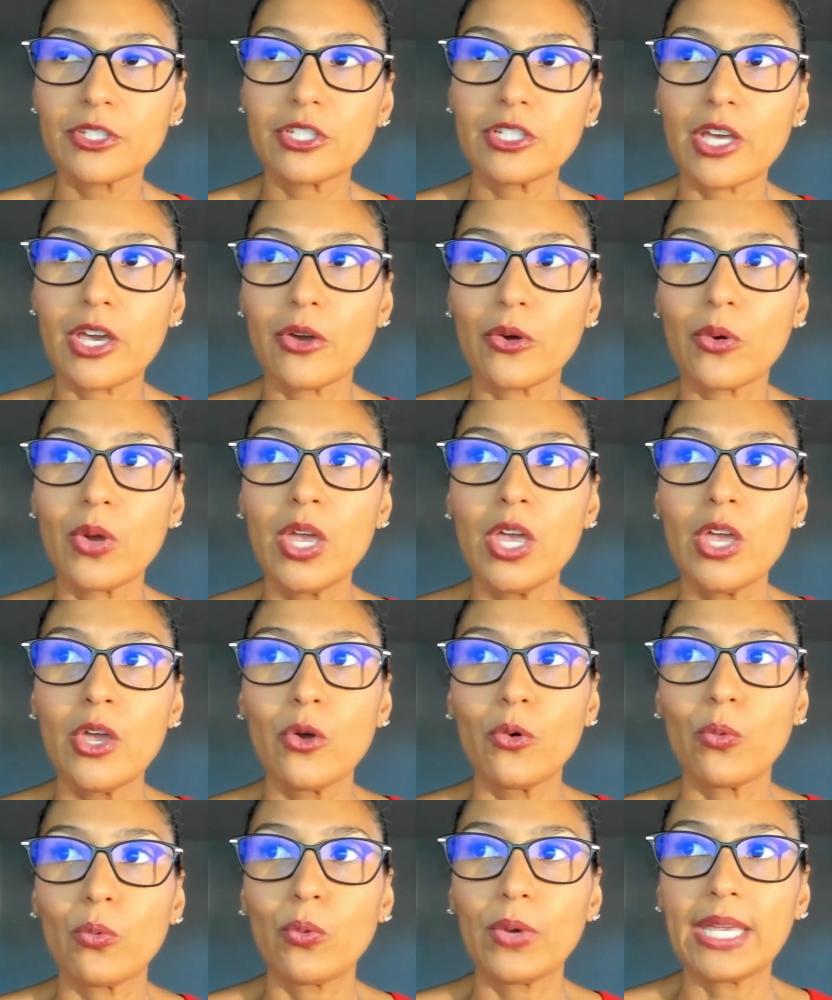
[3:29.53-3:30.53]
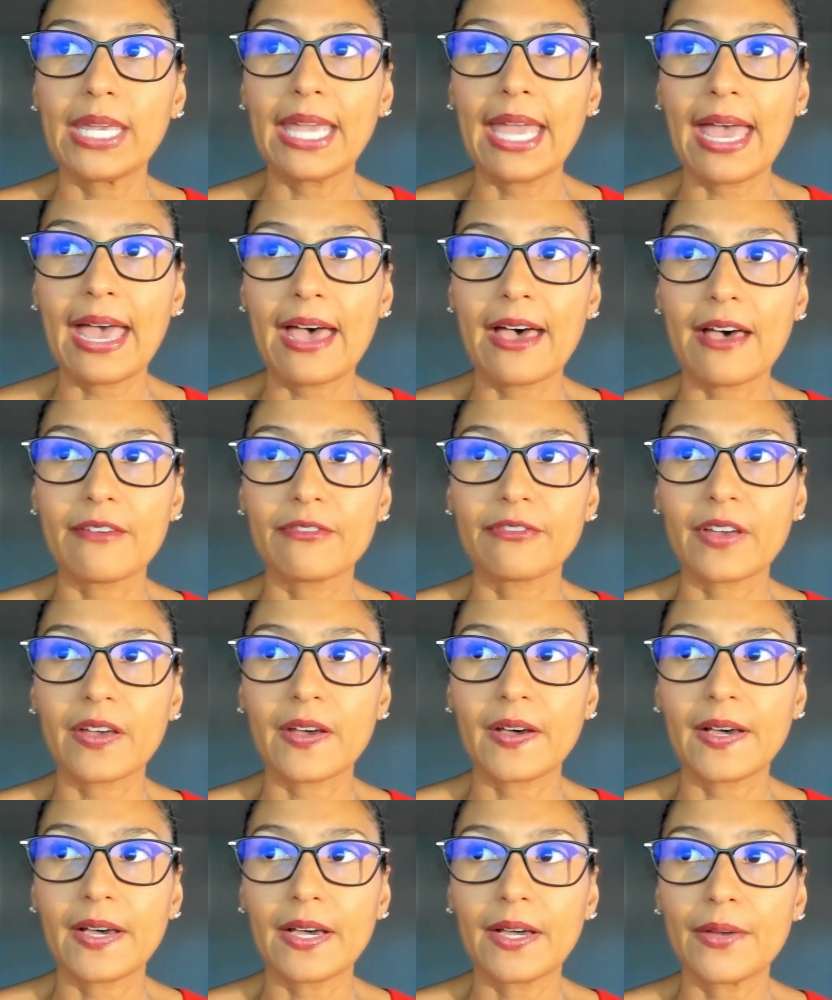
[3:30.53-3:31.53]
So we have
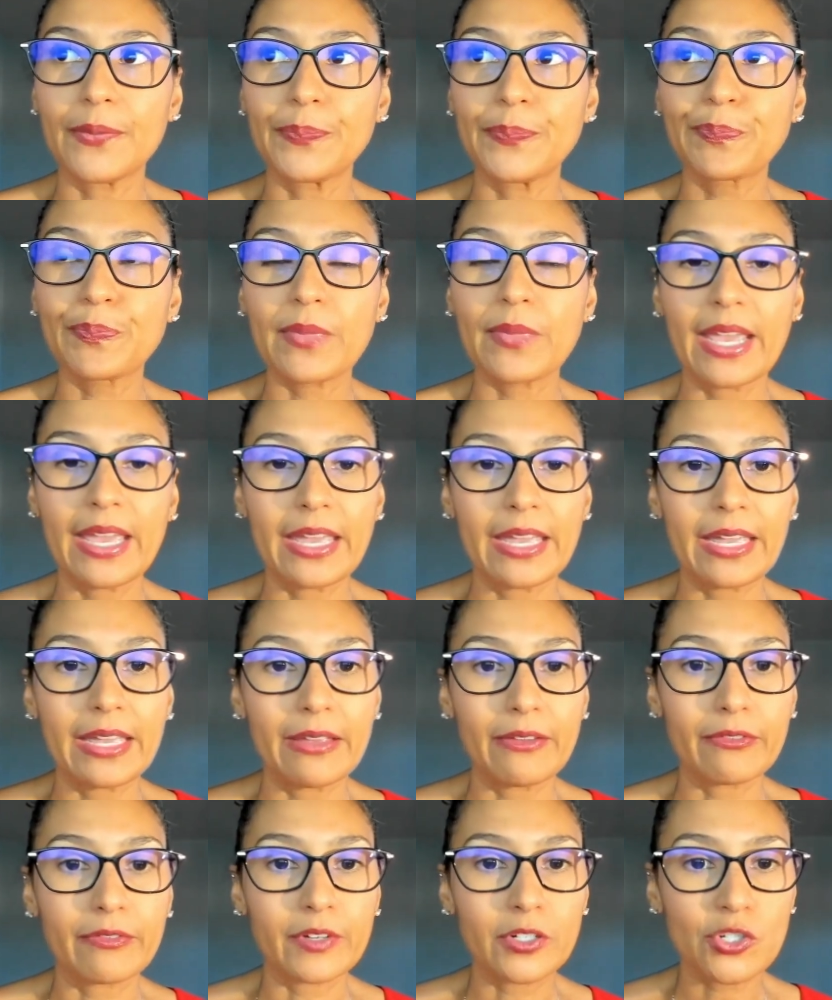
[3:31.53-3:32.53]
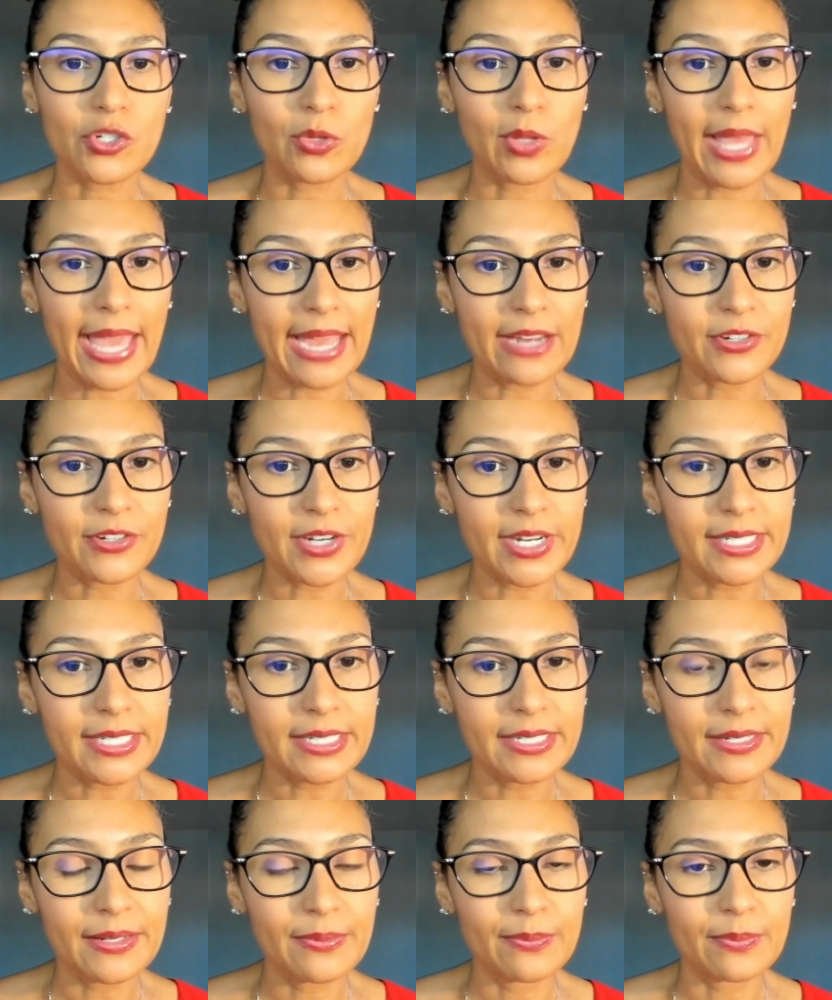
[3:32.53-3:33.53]
a virtual
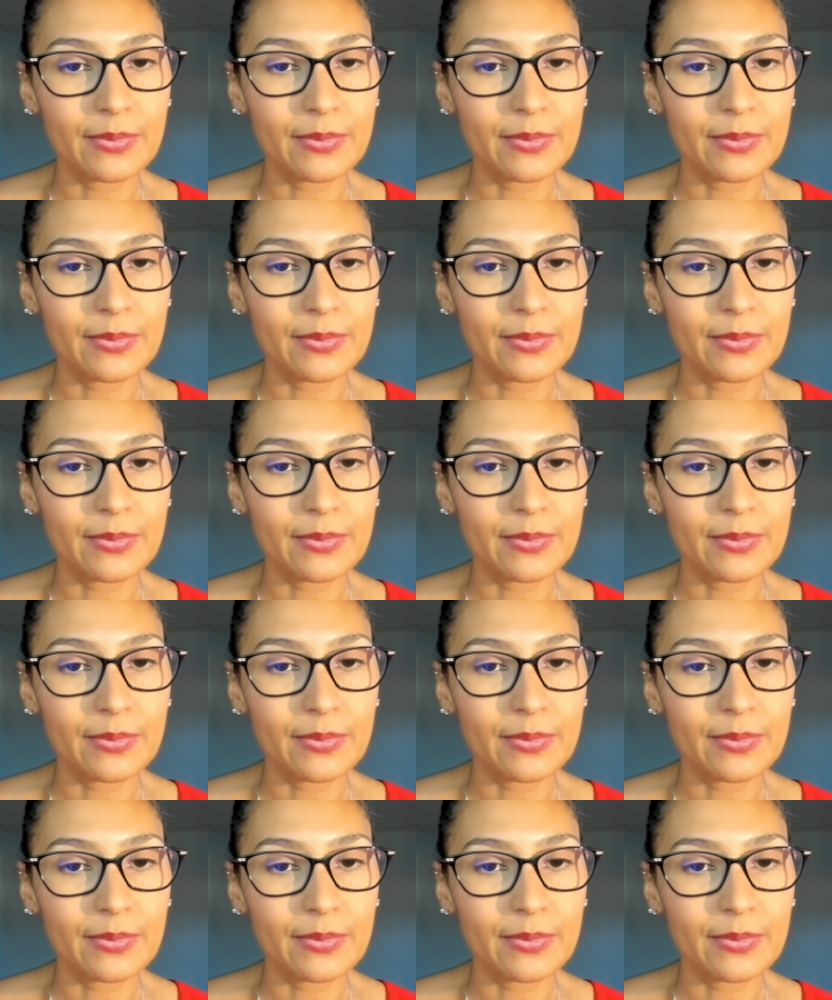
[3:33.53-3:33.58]
address,